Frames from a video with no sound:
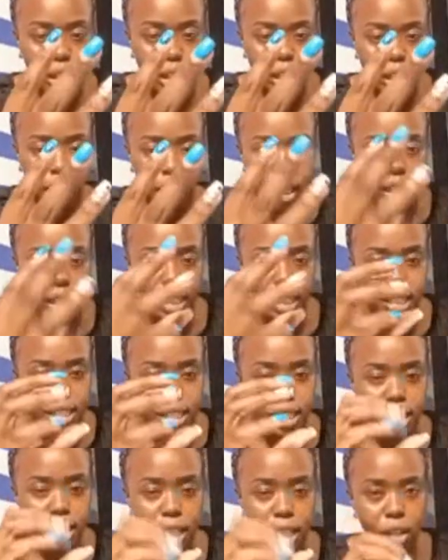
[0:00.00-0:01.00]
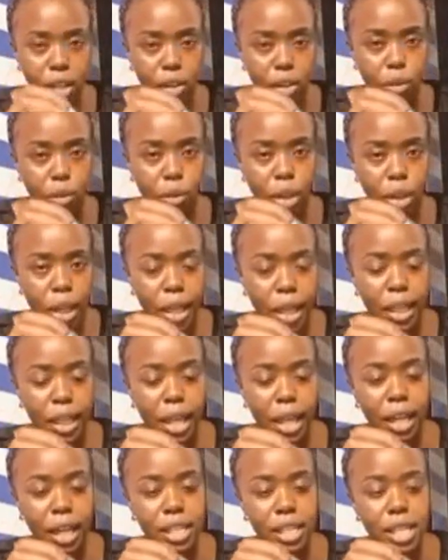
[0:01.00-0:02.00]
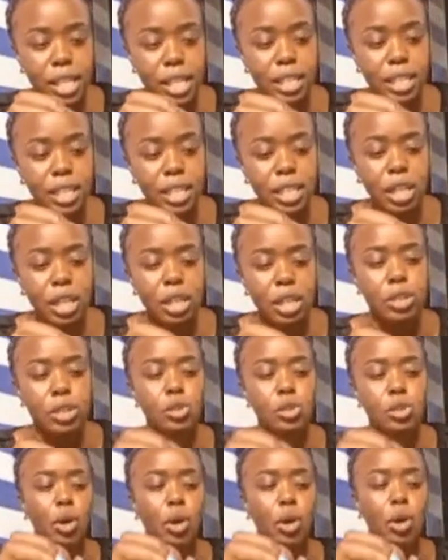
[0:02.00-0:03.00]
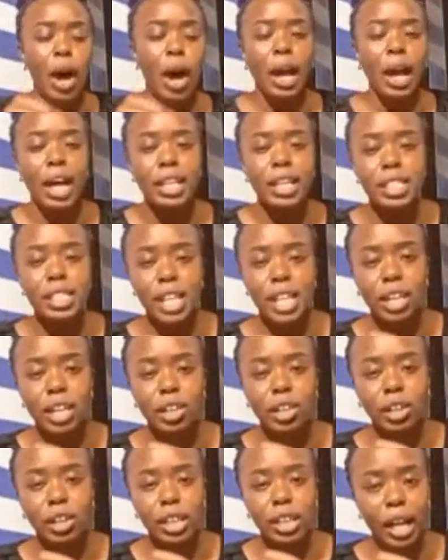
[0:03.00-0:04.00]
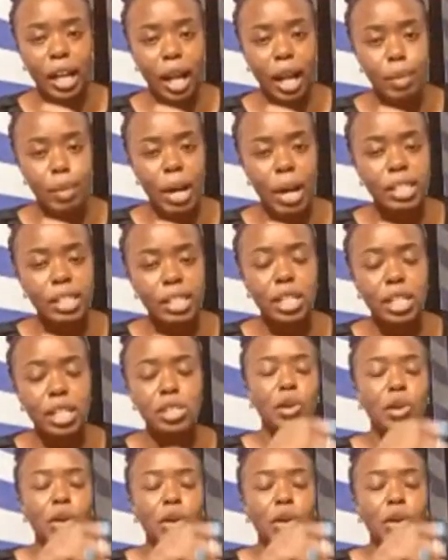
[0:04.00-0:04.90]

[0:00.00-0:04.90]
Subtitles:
3, 0. That is 30. So I can't sign all the numbers.